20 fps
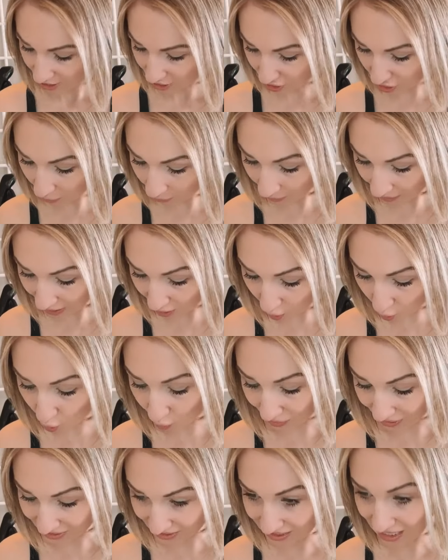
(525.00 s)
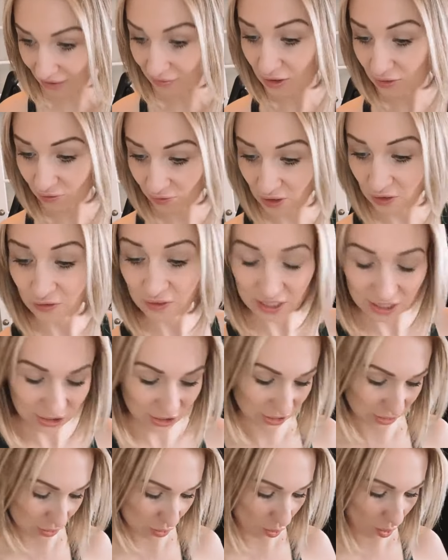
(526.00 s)
Shipping will be
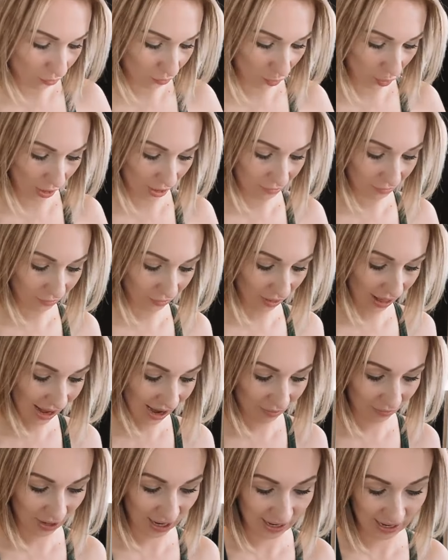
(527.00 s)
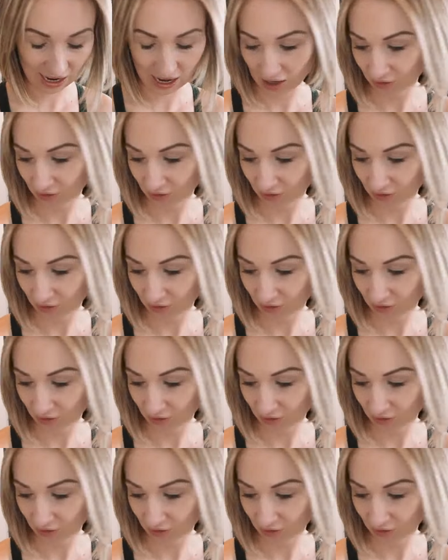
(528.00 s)
$7.52 for a flat rate